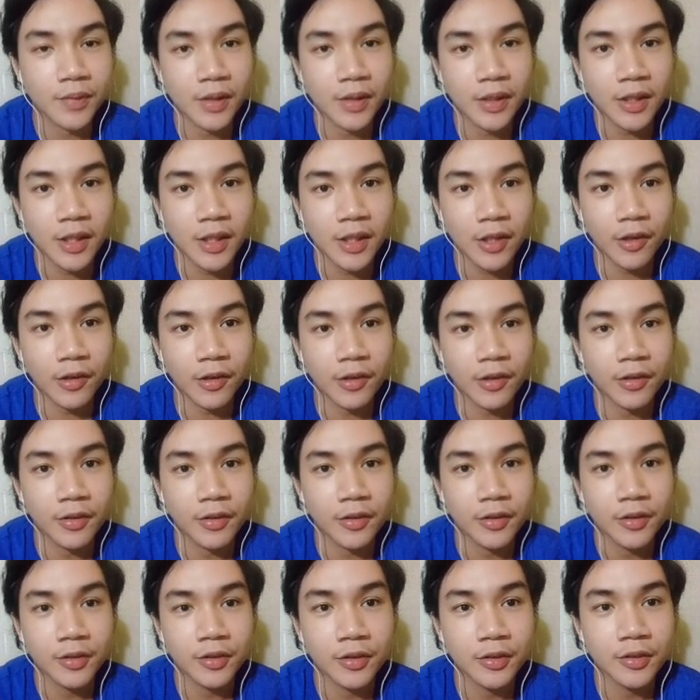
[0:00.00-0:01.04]
here.
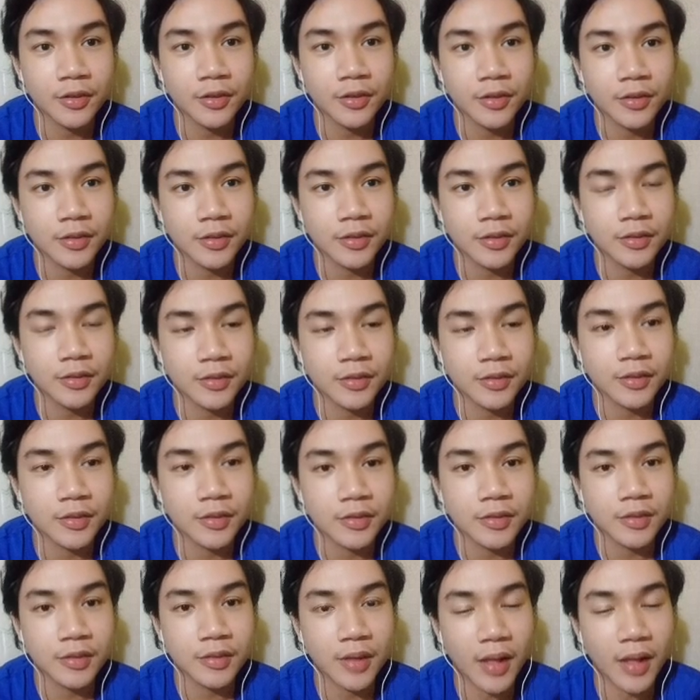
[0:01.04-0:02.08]

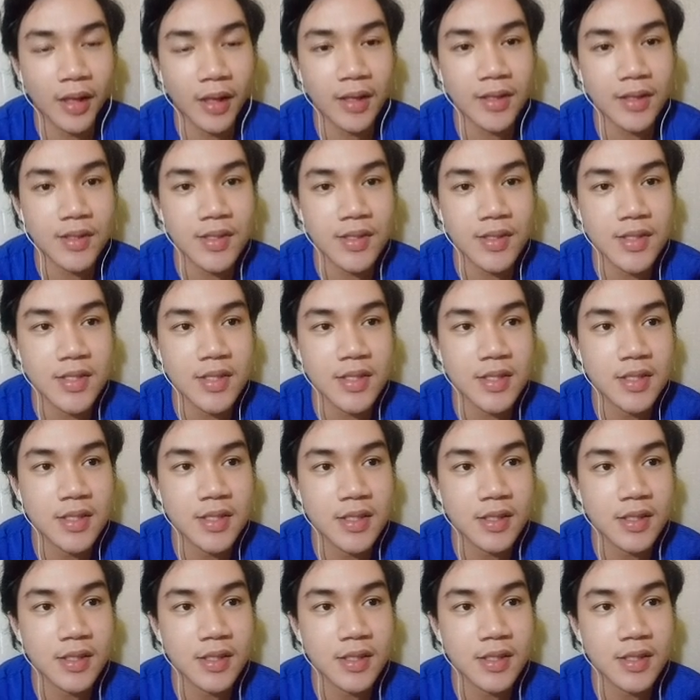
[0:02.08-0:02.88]
Nice.